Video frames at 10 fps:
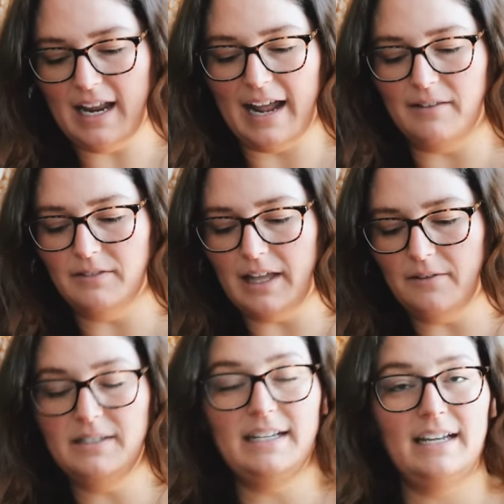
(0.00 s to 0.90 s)
I have
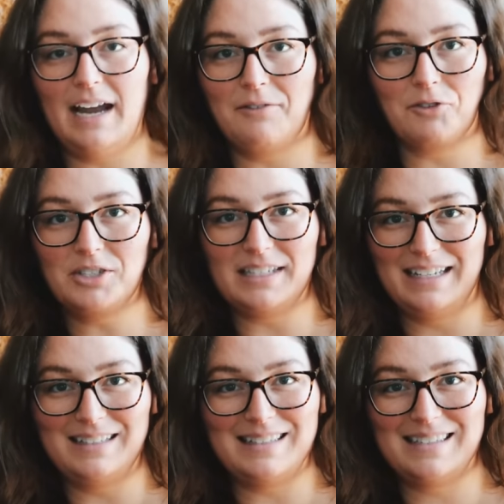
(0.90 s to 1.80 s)
loved it ever
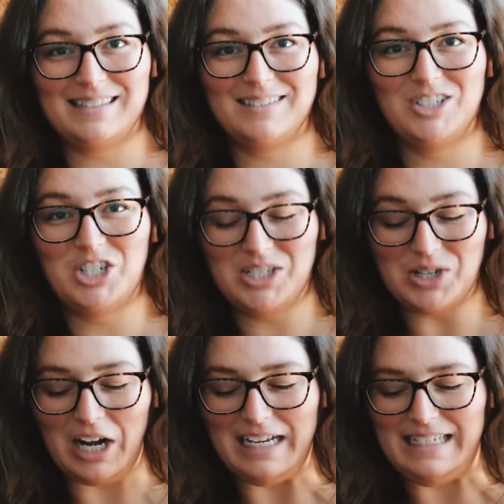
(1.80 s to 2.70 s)
since she
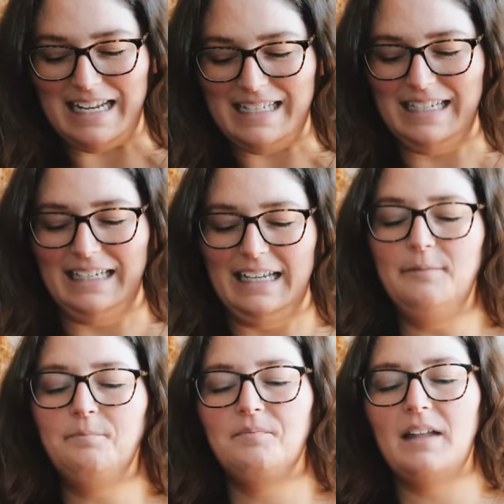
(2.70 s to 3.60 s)
started teasing it.